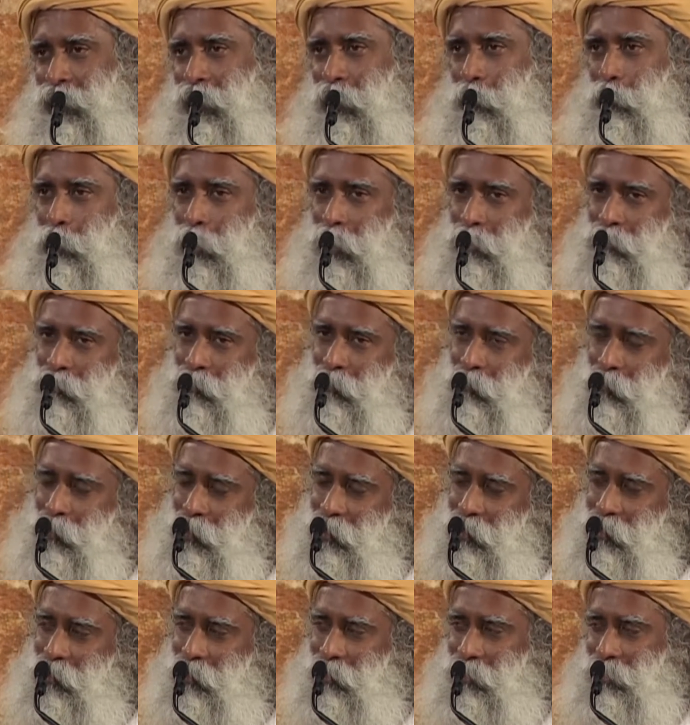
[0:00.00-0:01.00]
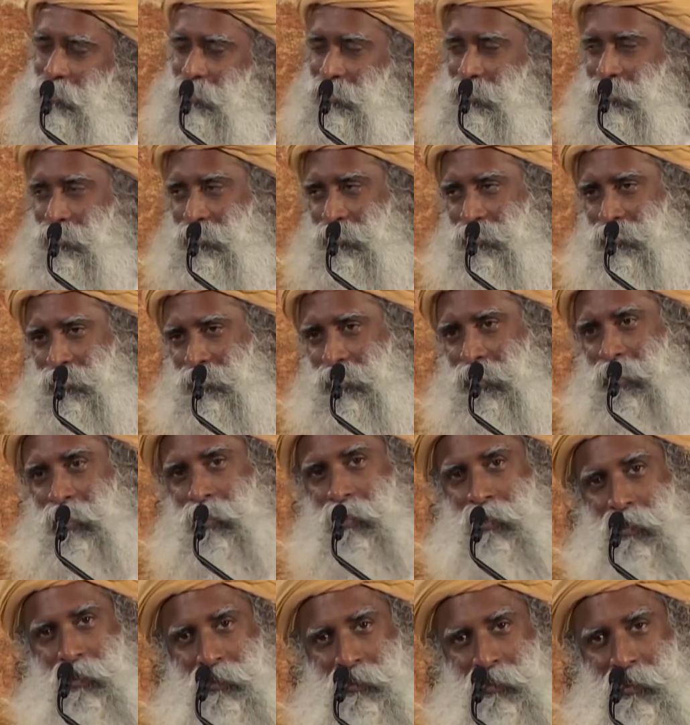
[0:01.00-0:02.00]
apart from this, there
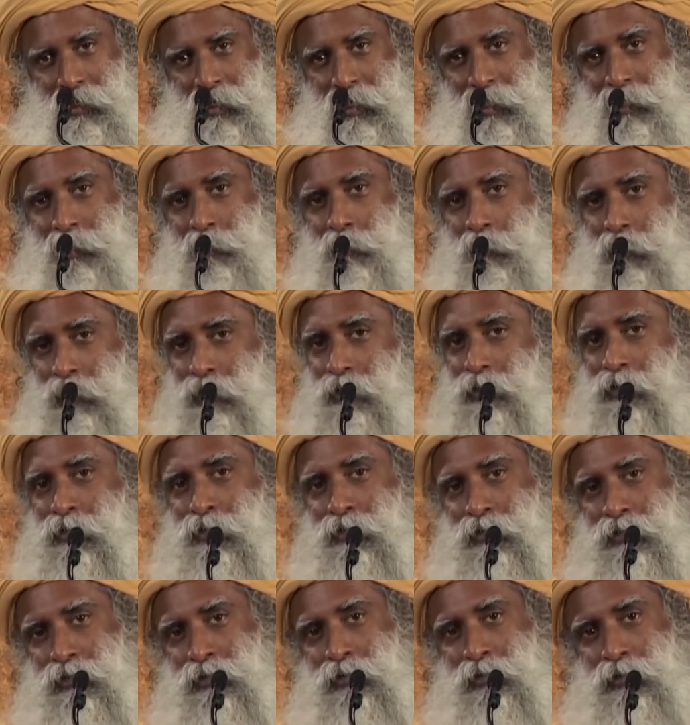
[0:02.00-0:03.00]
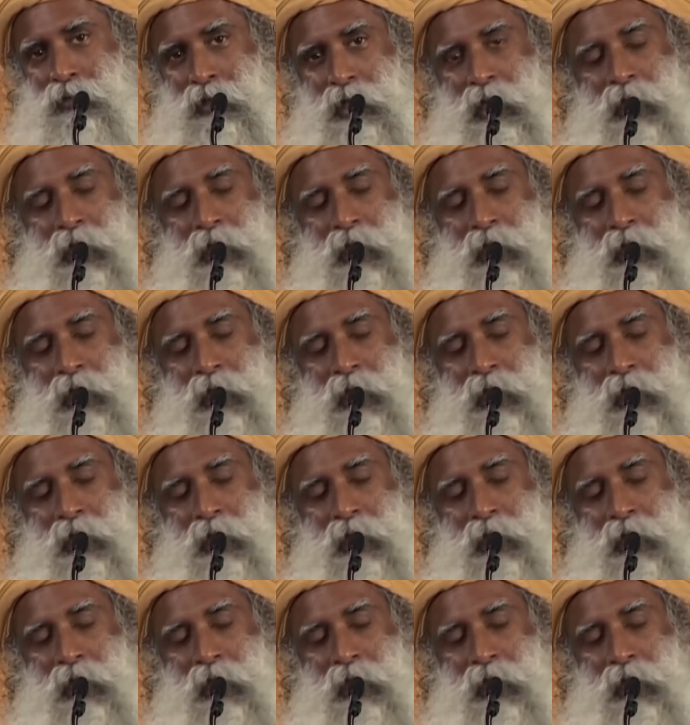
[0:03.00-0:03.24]
are other aspects to